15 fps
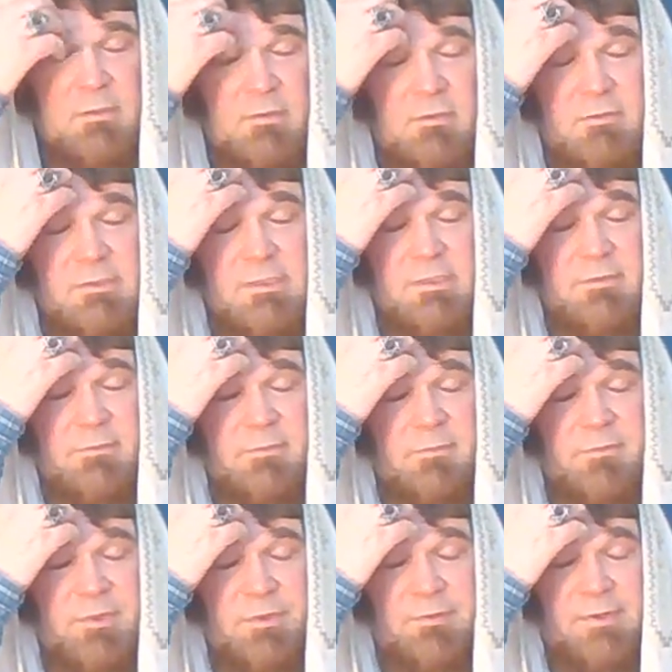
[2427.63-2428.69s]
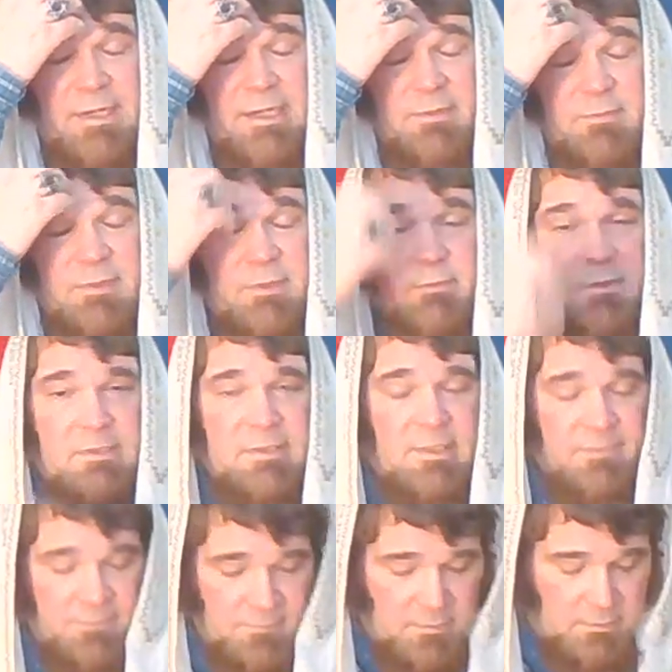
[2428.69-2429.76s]
close to three, but we'll say
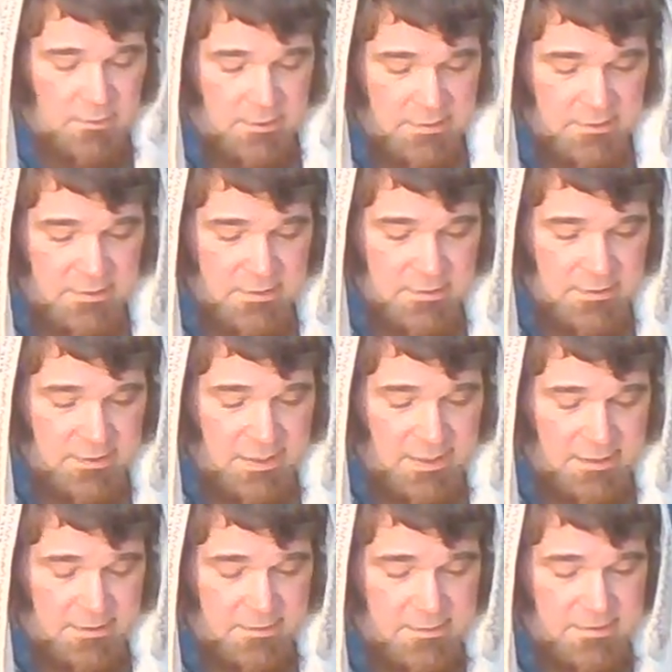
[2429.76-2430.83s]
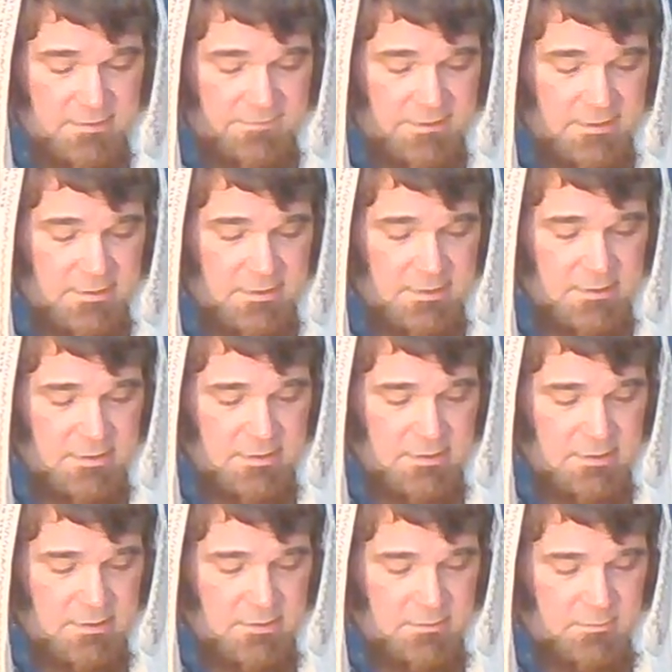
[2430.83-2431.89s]
four years of it,
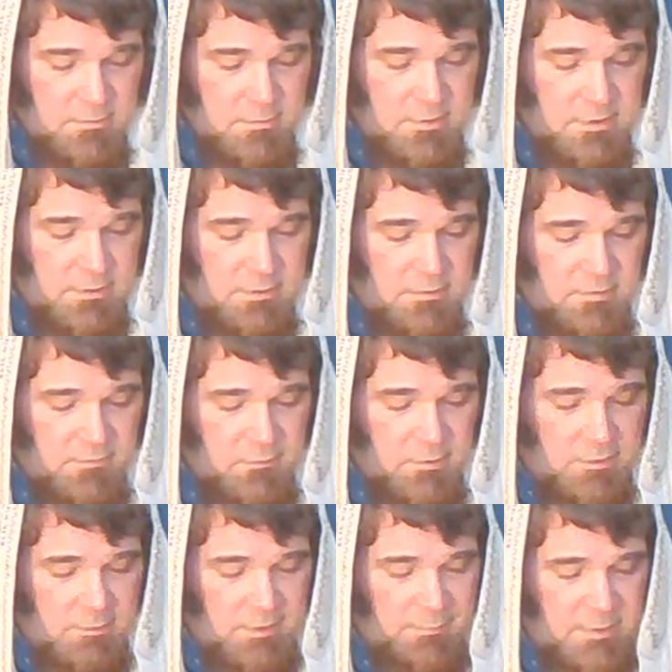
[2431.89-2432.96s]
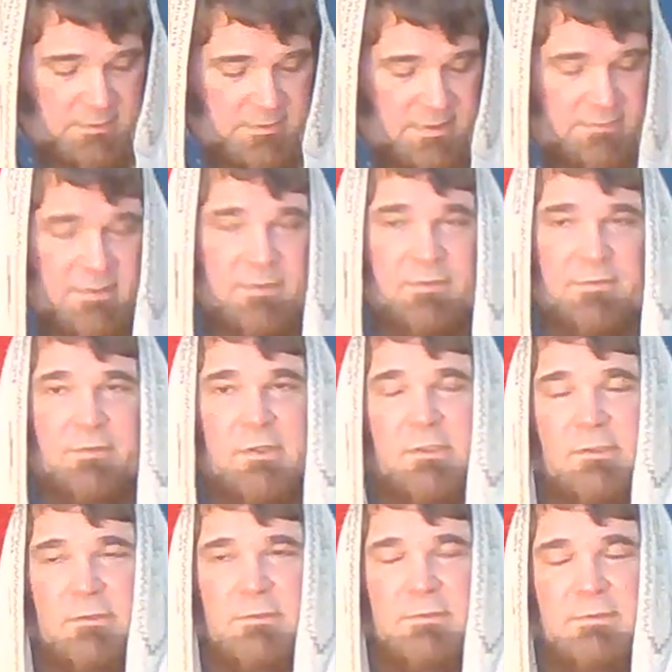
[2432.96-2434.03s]
of what we've been living
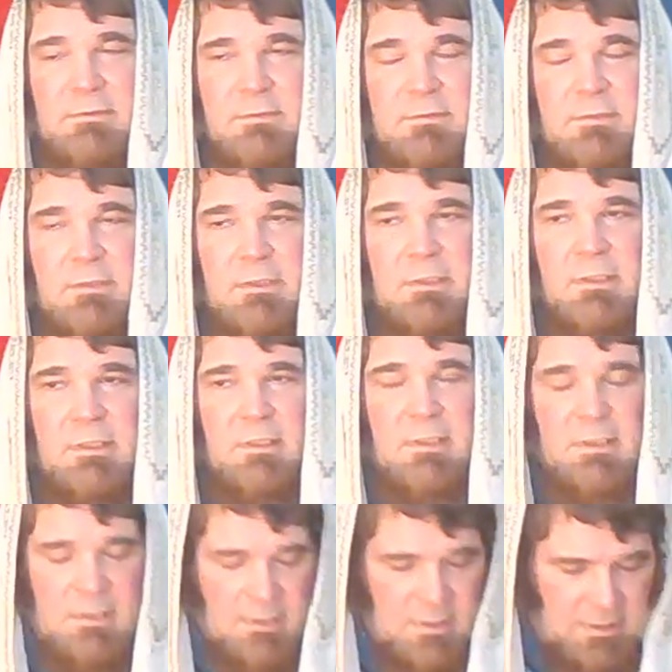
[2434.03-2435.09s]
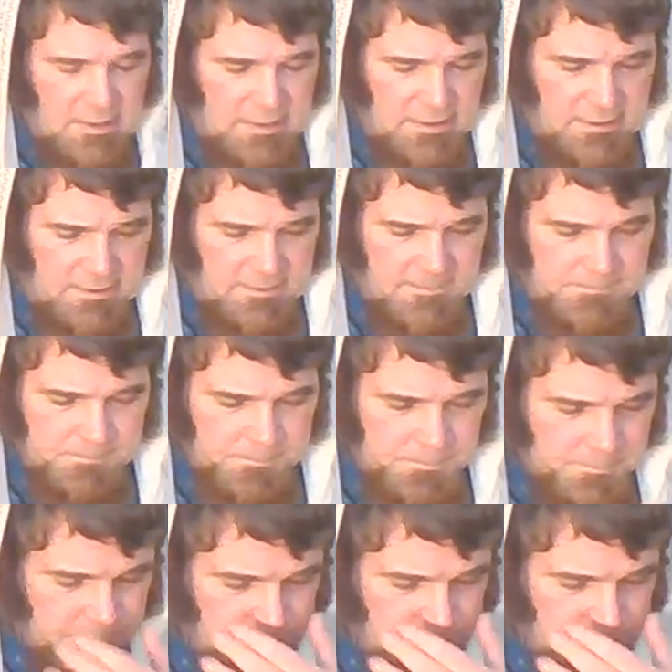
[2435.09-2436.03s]
through. Um,